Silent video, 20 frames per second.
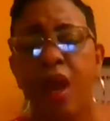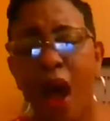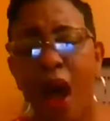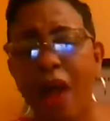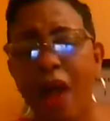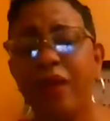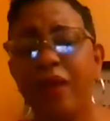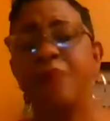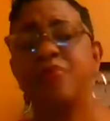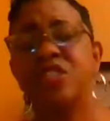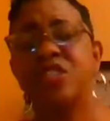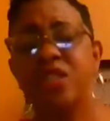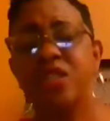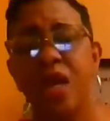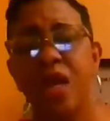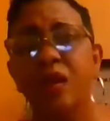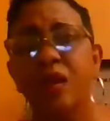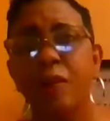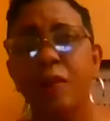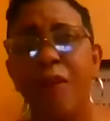I kept
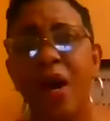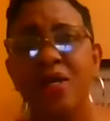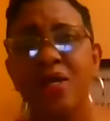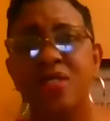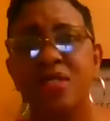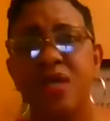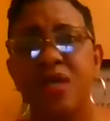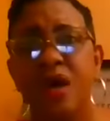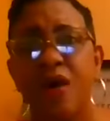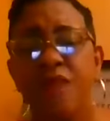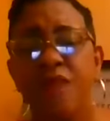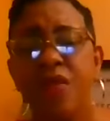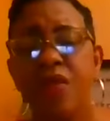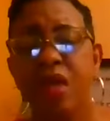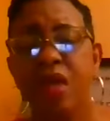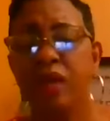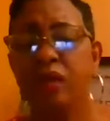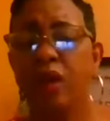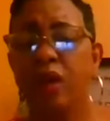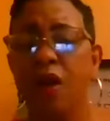saying to myself,
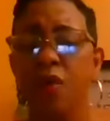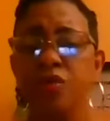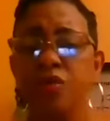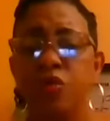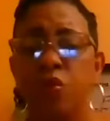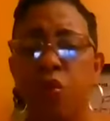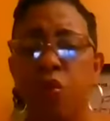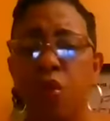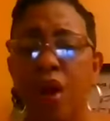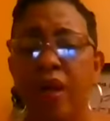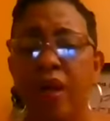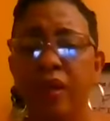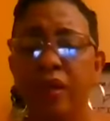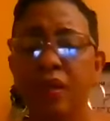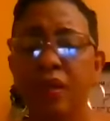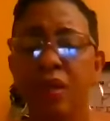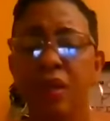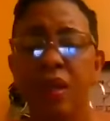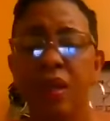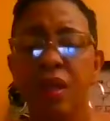there was one